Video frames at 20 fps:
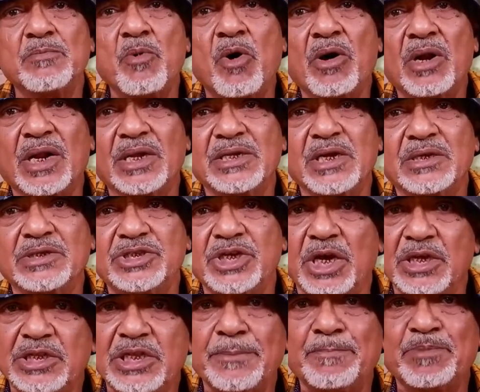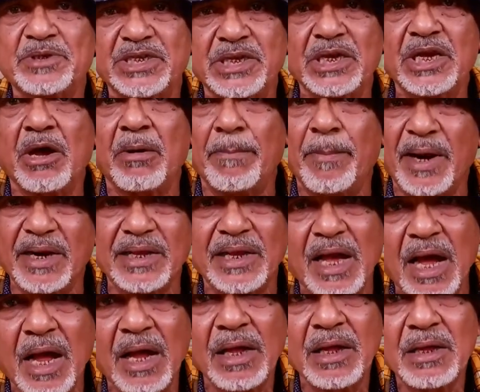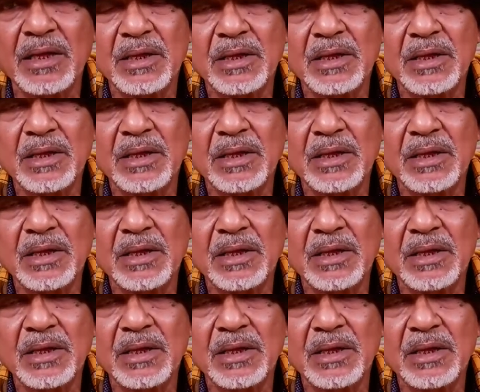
Maharaja Jaydeep Singh of Baria,